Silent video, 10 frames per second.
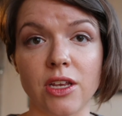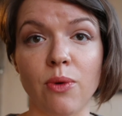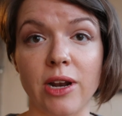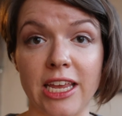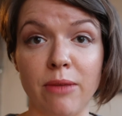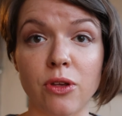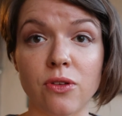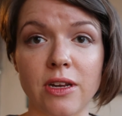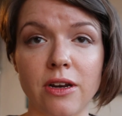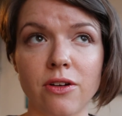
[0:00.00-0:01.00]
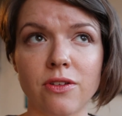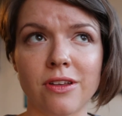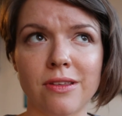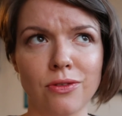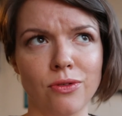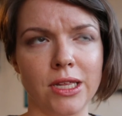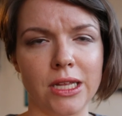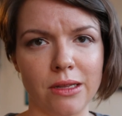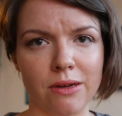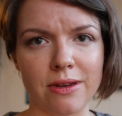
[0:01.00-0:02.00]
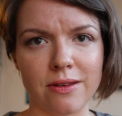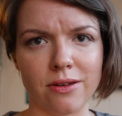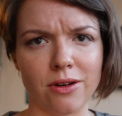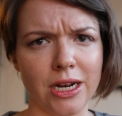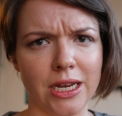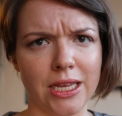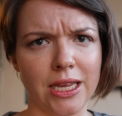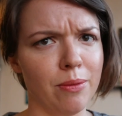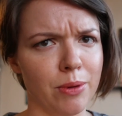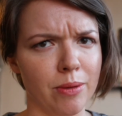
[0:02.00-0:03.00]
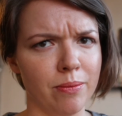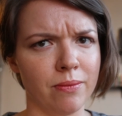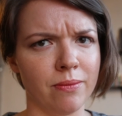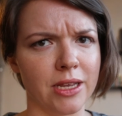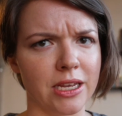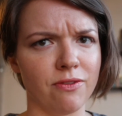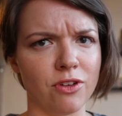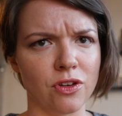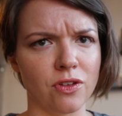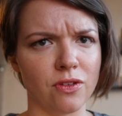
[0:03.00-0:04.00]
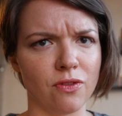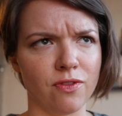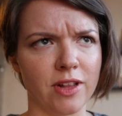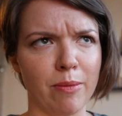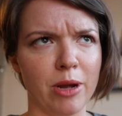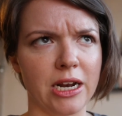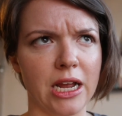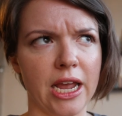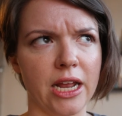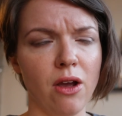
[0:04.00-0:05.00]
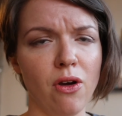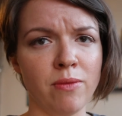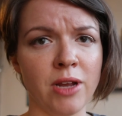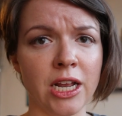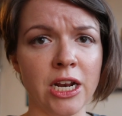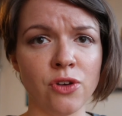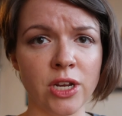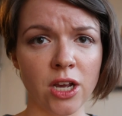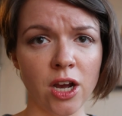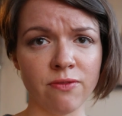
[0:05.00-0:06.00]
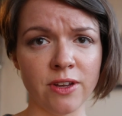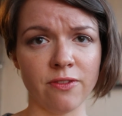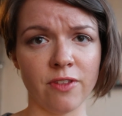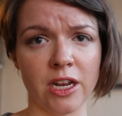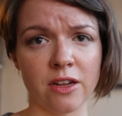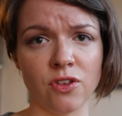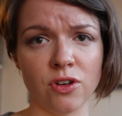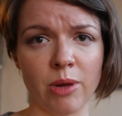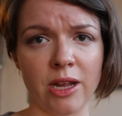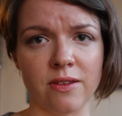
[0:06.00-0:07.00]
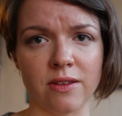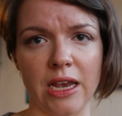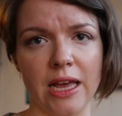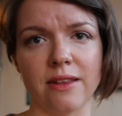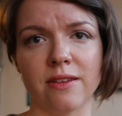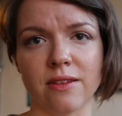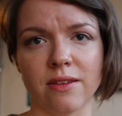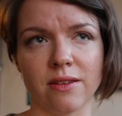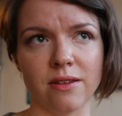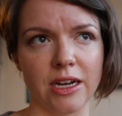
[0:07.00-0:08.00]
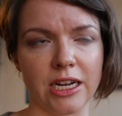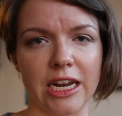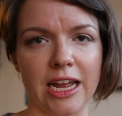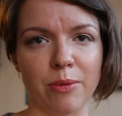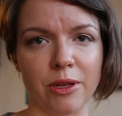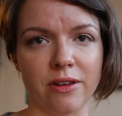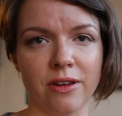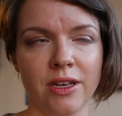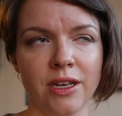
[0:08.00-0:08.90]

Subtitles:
that you want to keep those standards, because that's really the only reason you're going to keep them. Like if you just fly by night, oh, I'm not going to drink coffee for the next 2 months. Yeah, that's not going to happen.